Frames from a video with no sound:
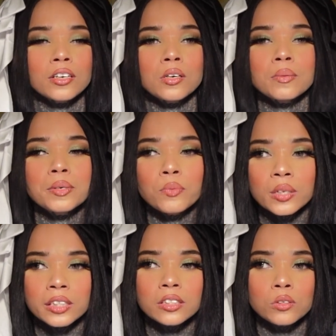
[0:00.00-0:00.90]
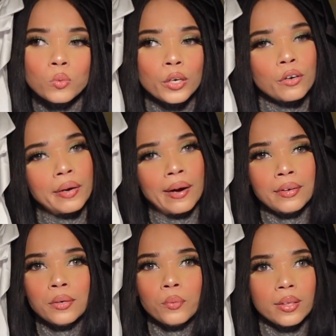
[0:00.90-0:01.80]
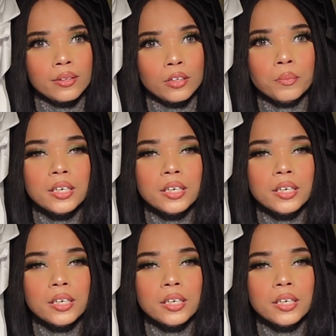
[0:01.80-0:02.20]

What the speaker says: They'll be willing to work around it with you,